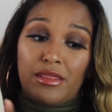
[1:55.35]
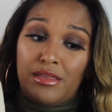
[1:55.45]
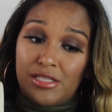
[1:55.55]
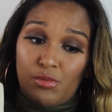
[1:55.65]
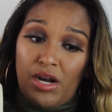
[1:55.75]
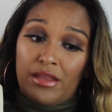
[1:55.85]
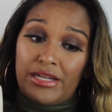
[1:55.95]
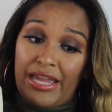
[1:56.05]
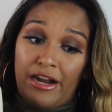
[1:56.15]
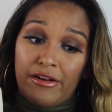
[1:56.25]
This went on the
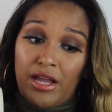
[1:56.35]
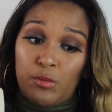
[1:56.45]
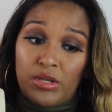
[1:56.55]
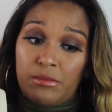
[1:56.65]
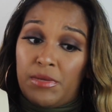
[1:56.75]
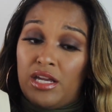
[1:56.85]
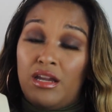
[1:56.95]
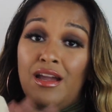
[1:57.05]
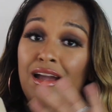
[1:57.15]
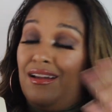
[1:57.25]
carry-on with me.